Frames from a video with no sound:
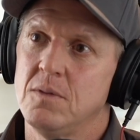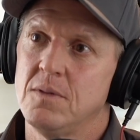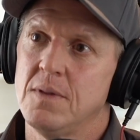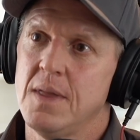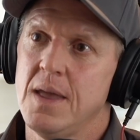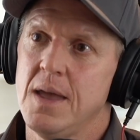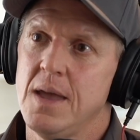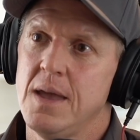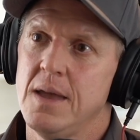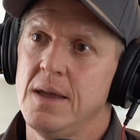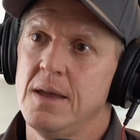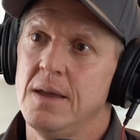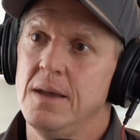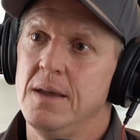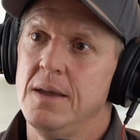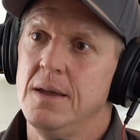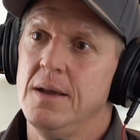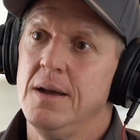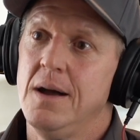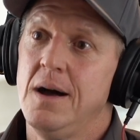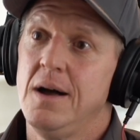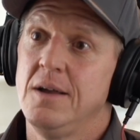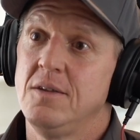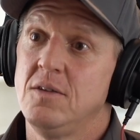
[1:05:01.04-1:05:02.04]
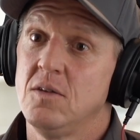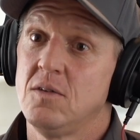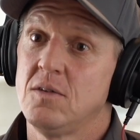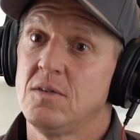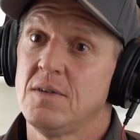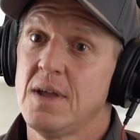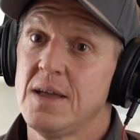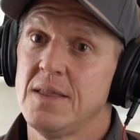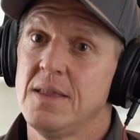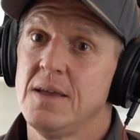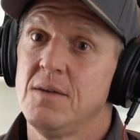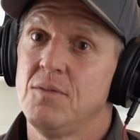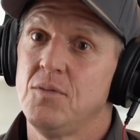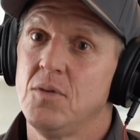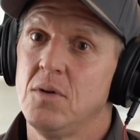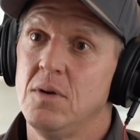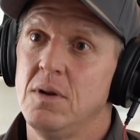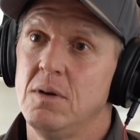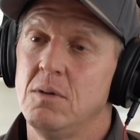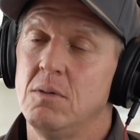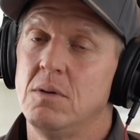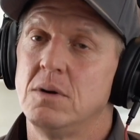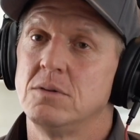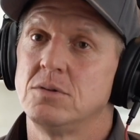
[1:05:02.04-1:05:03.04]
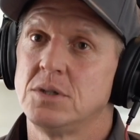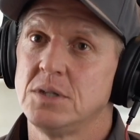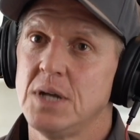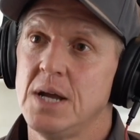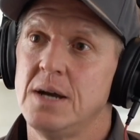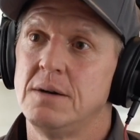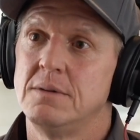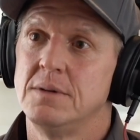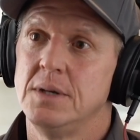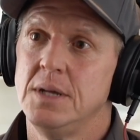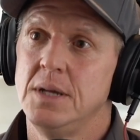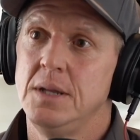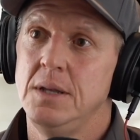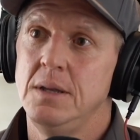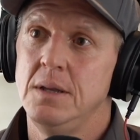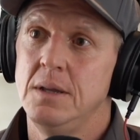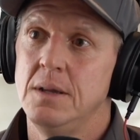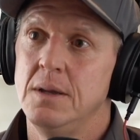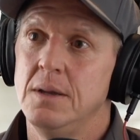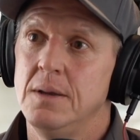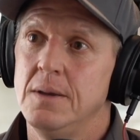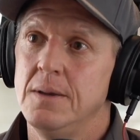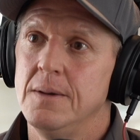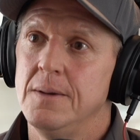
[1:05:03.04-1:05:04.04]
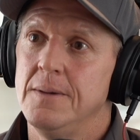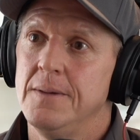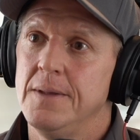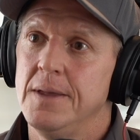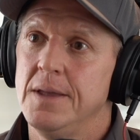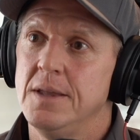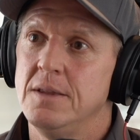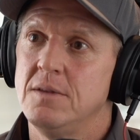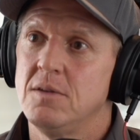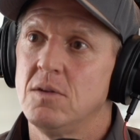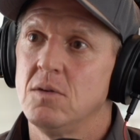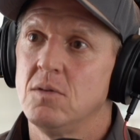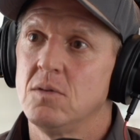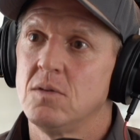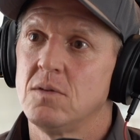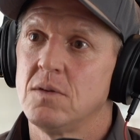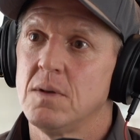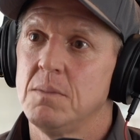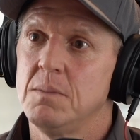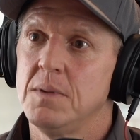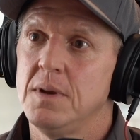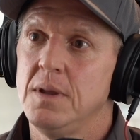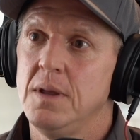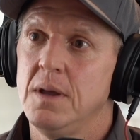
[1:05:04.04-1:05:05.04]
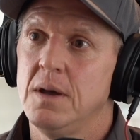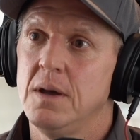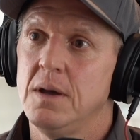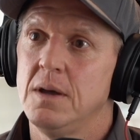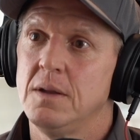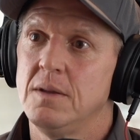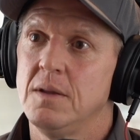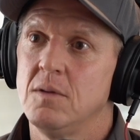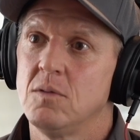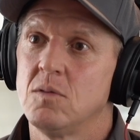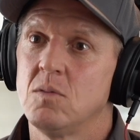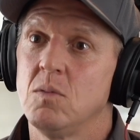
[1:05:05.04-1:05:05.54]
was there, I just sat there for a little while shouting until somebody heard.